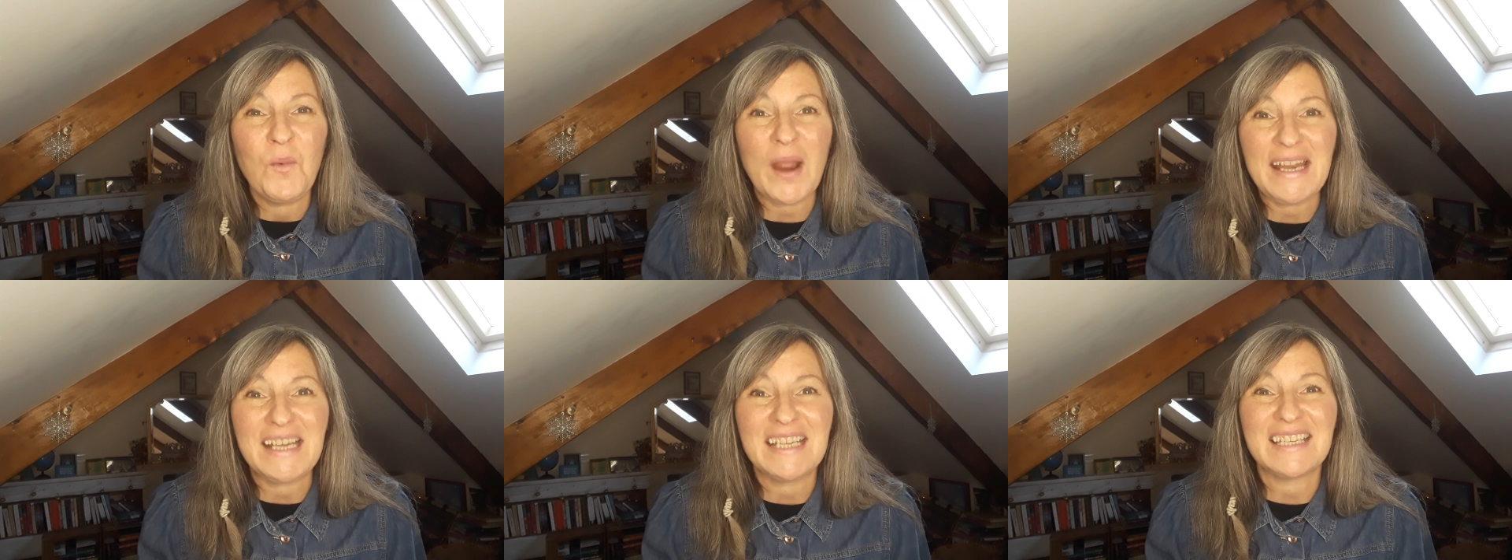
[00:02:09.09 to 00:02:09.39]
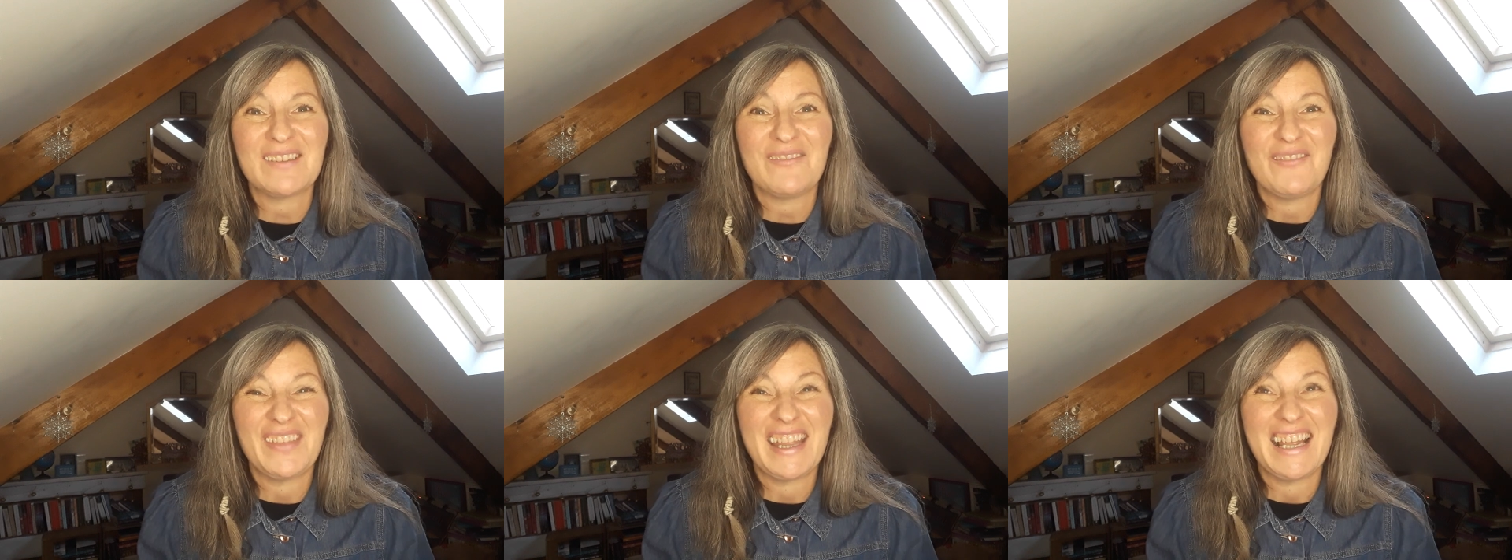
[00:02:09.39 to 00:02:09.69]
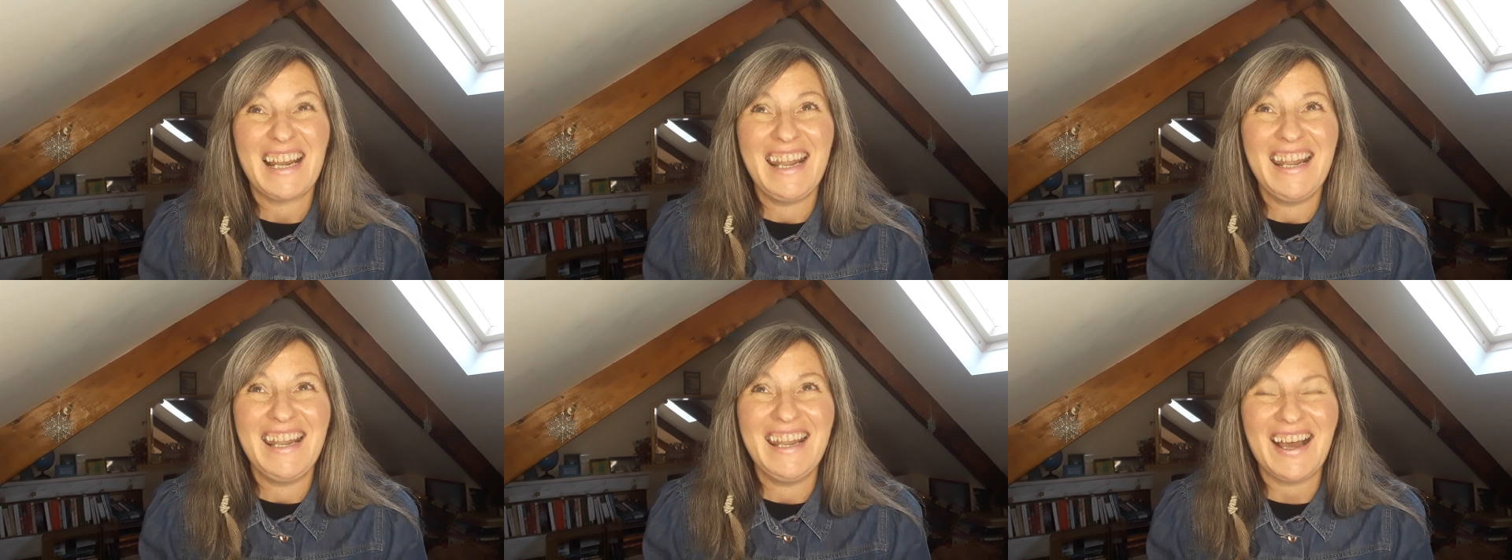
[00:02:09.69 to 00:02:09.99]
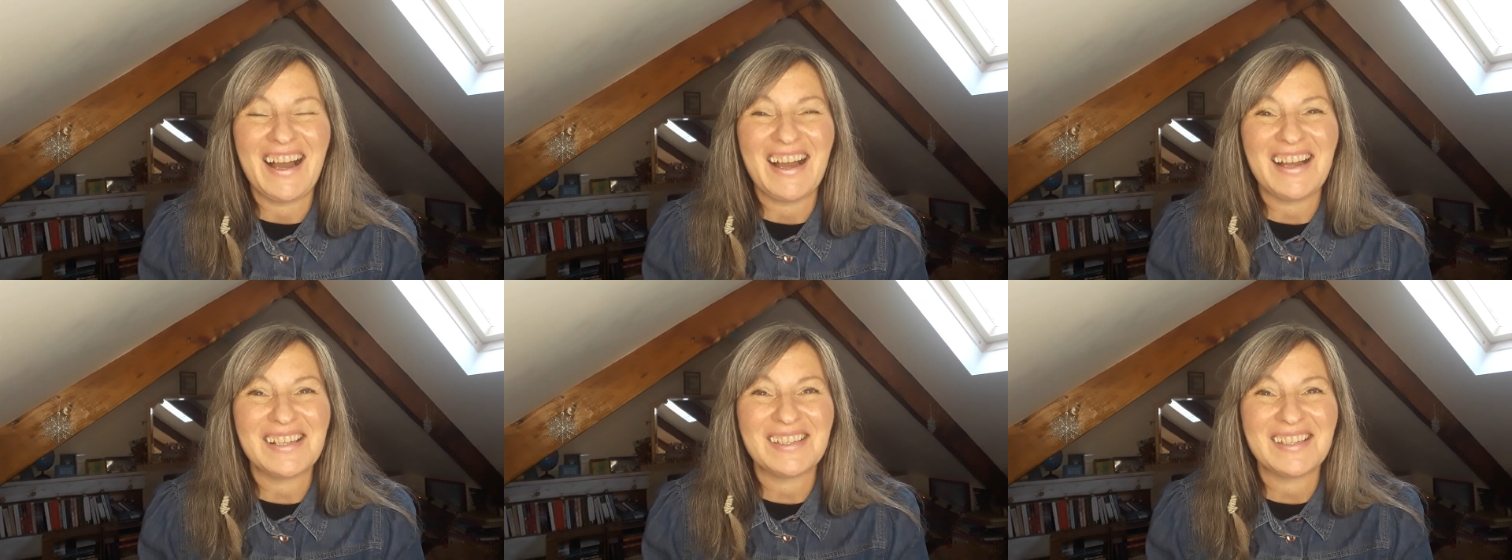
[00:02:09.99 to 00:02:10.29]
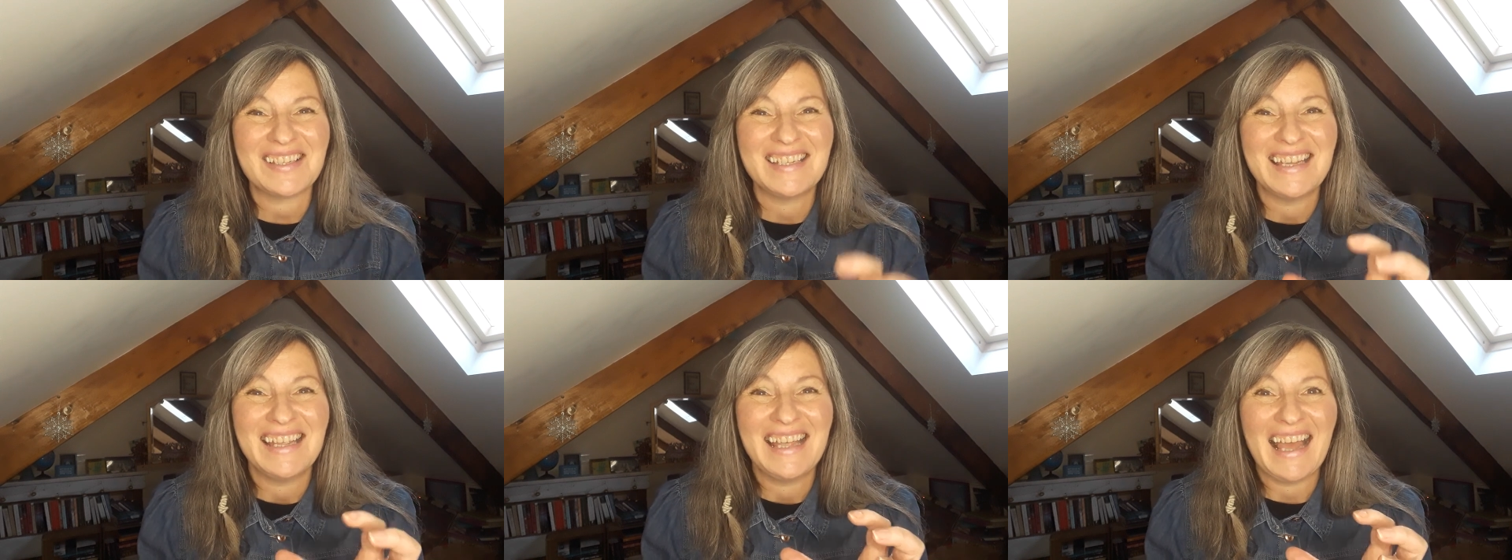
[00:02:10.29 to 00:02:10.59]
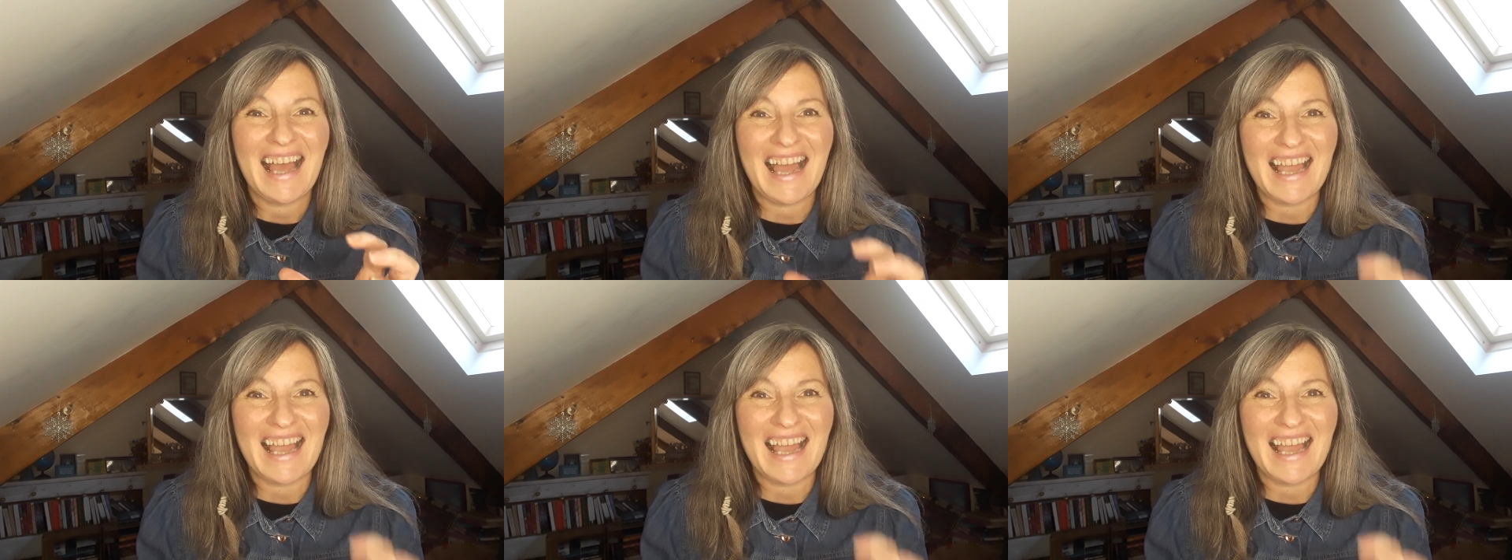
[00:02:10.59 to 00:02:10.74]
wait for the last